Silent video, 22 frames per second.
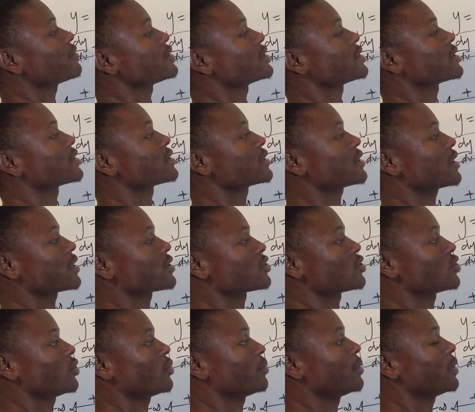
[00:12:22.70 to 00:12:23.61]
have
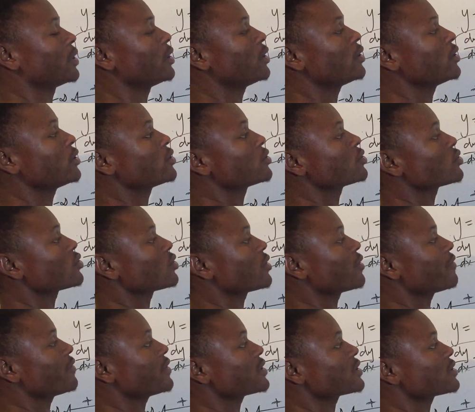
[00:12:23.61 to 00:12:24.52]
6x cubed. So
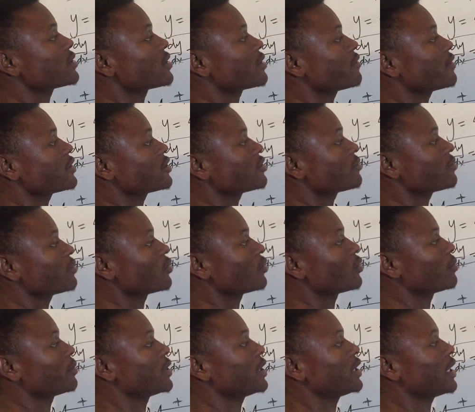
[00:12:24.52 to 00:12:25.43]
the first derivative
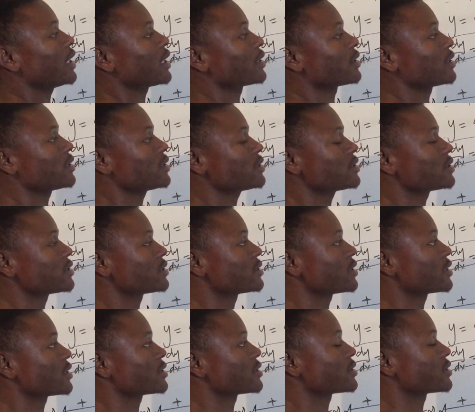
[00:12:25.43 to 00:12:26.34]
will be like this,
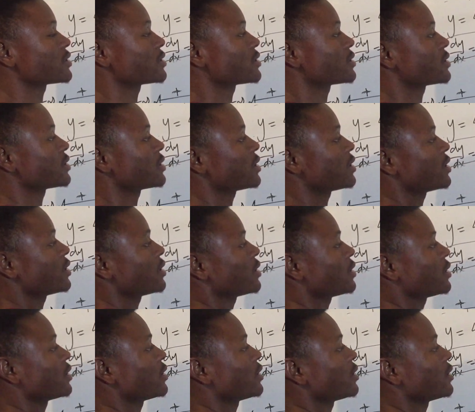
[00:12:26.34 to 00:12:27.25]
6.
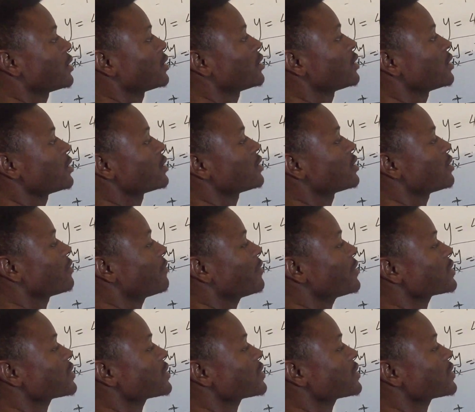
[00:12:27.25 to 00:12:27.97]
The